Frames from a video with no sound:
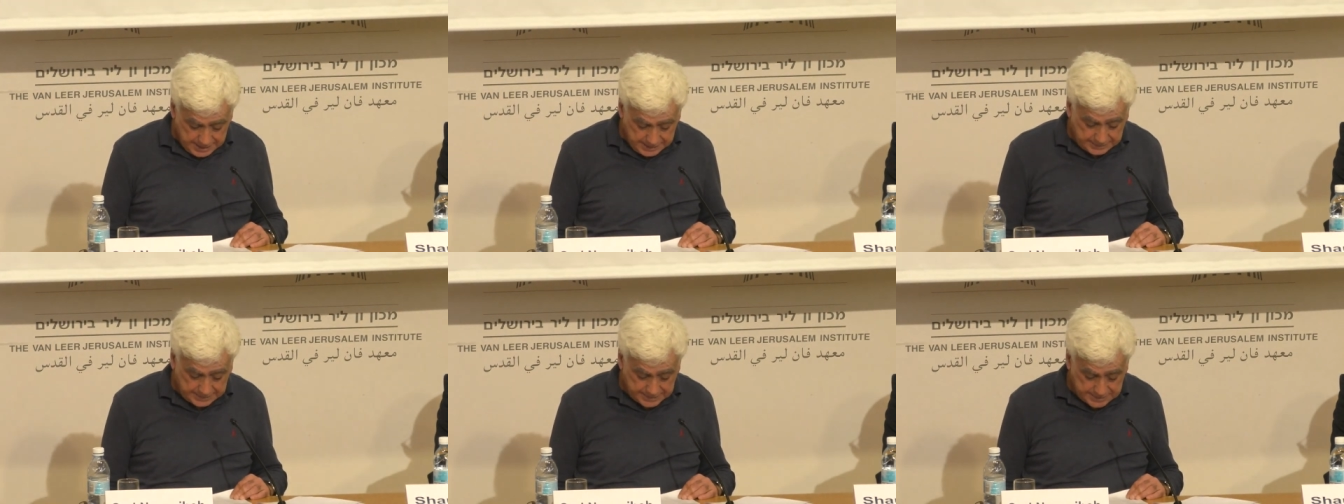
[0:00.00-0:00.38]

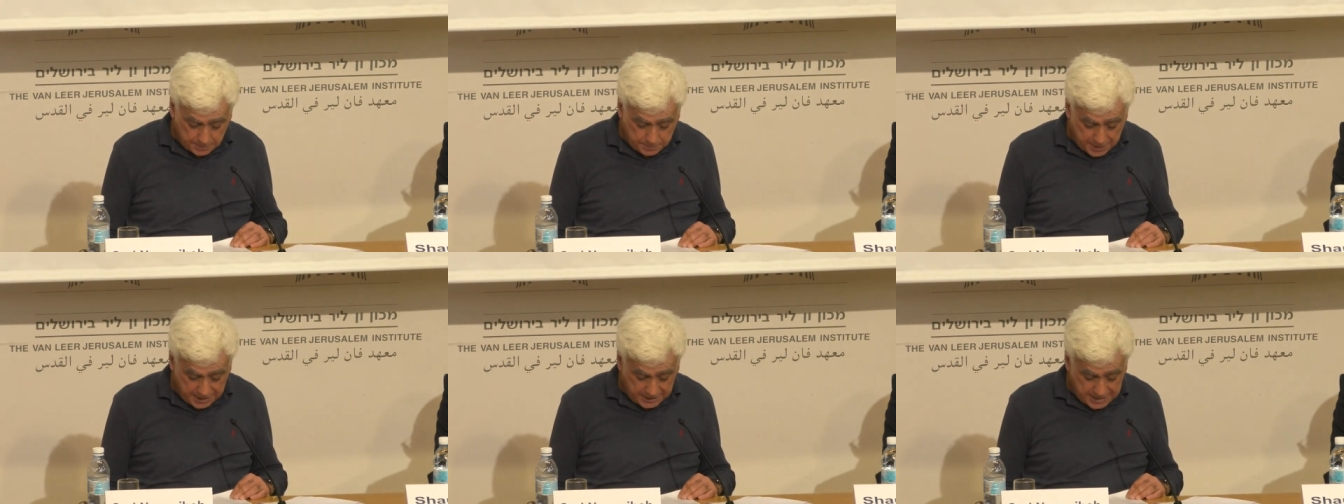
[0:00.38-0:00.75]
It is a
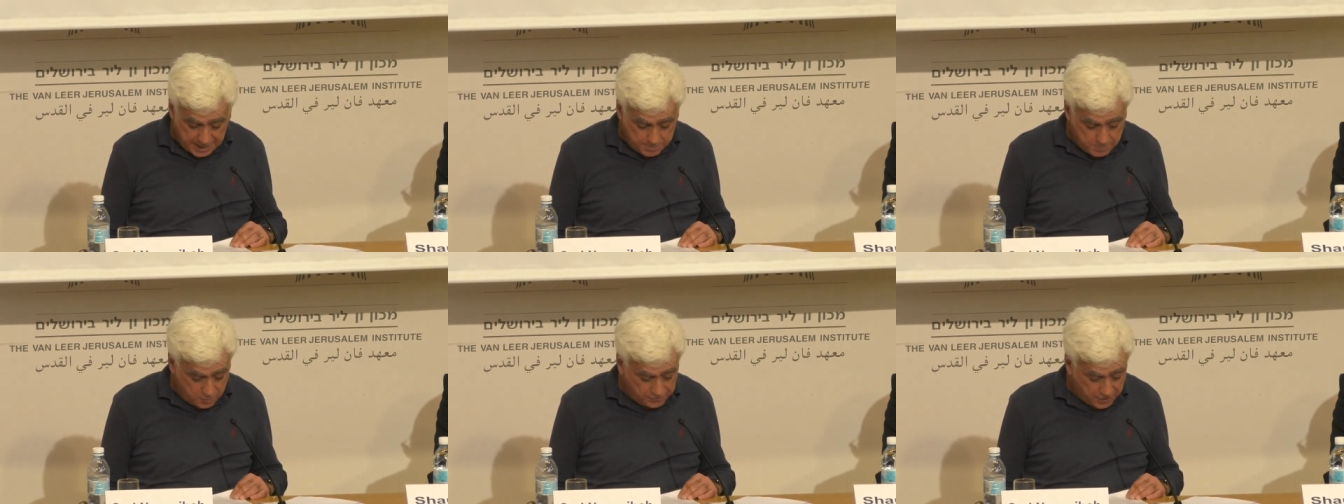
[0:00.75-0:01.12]

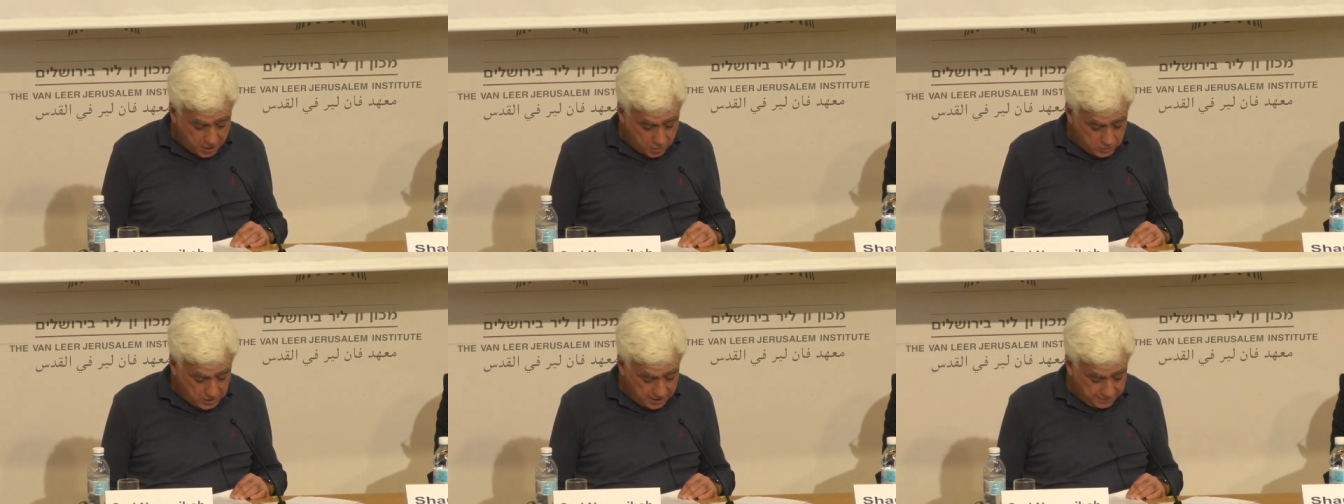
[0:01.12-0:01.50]
paradigm of
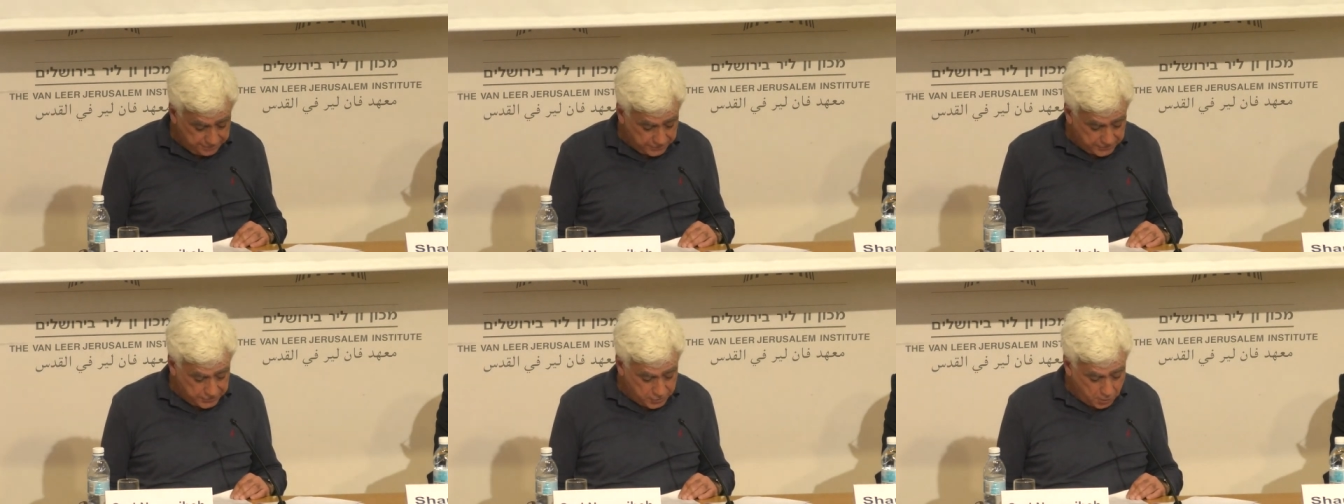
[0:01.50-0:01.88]
how love
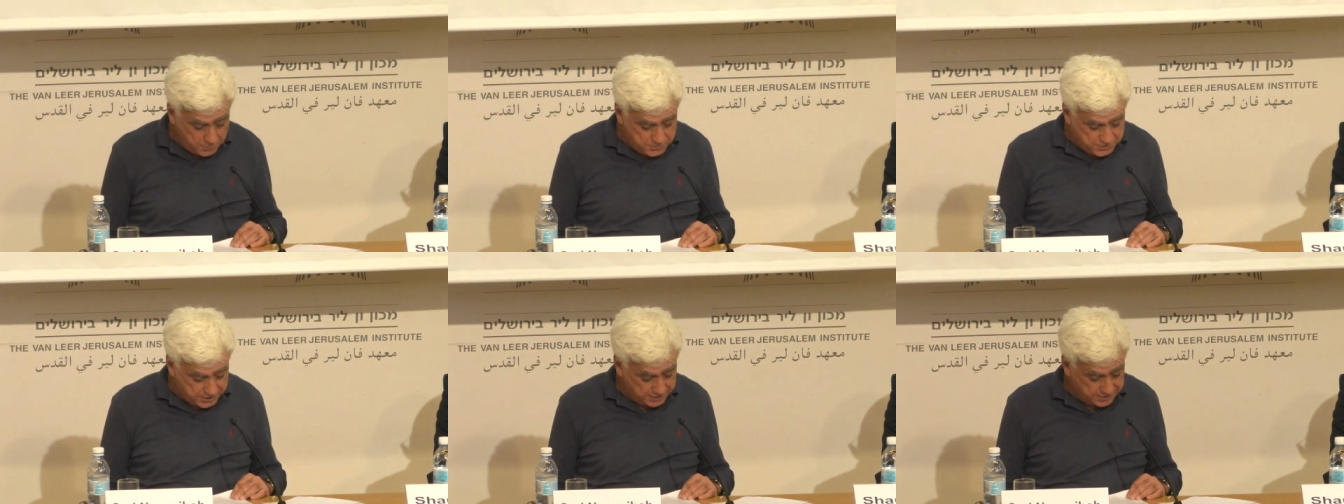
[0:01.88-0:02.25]
for an
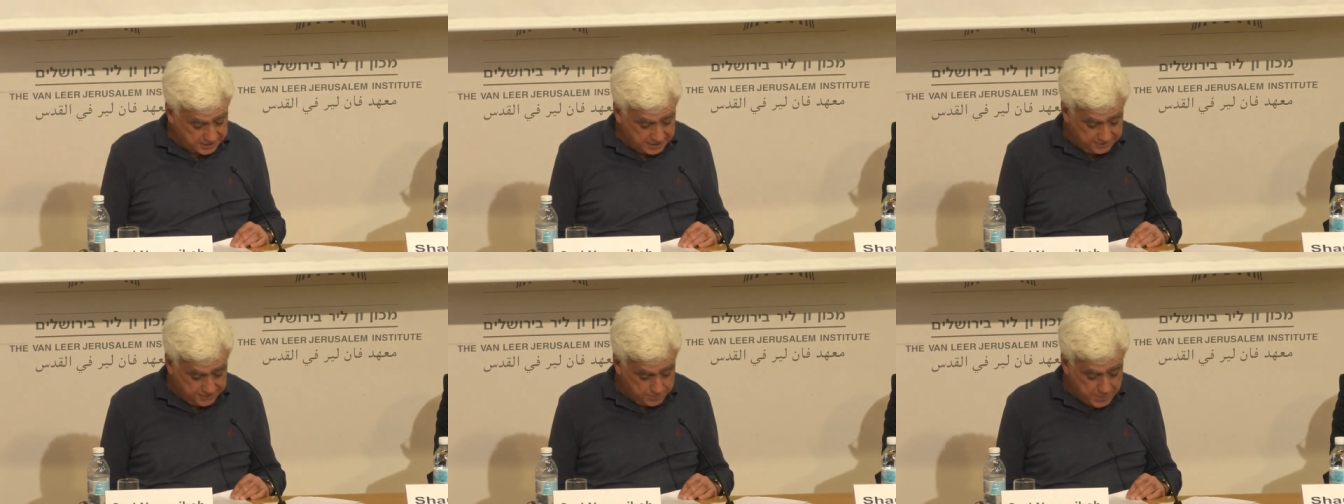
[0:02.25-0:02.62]
object,
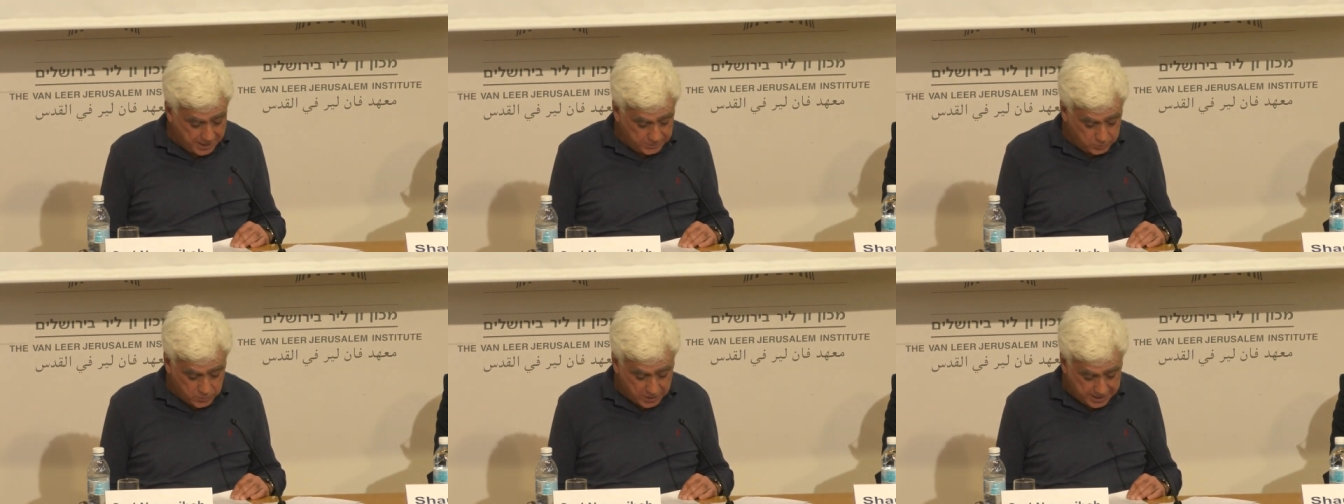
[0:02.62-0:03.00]
even
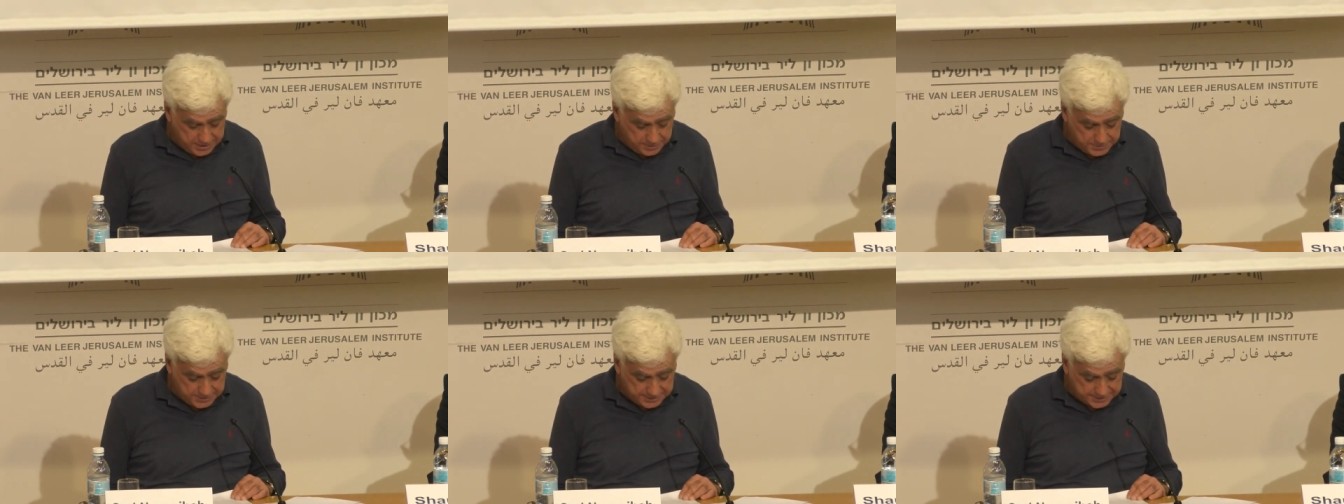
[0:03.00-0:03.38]
by two
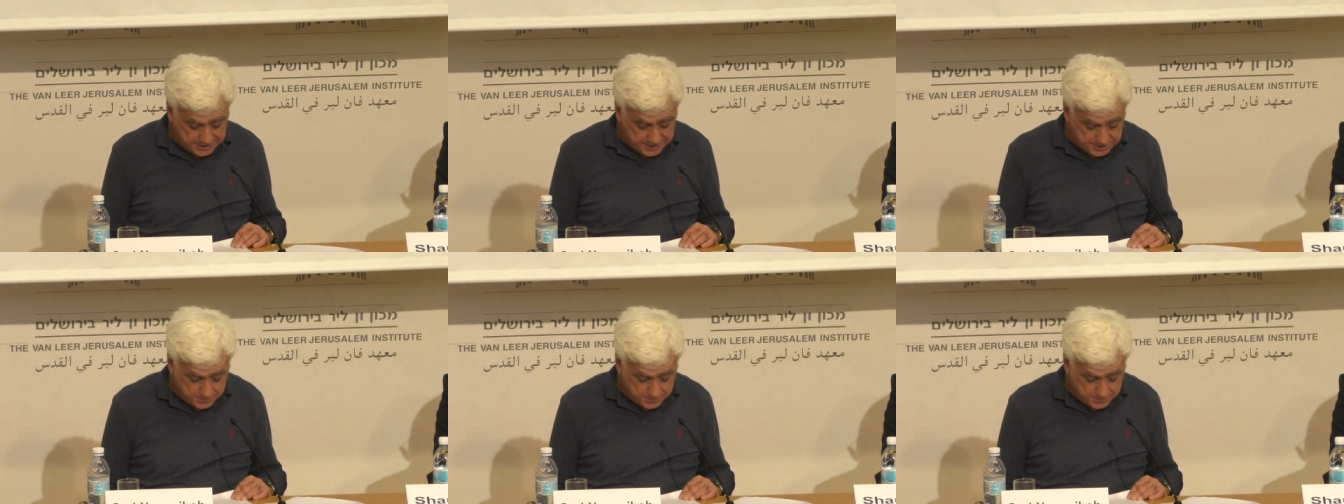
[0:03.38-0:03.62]
enemies, can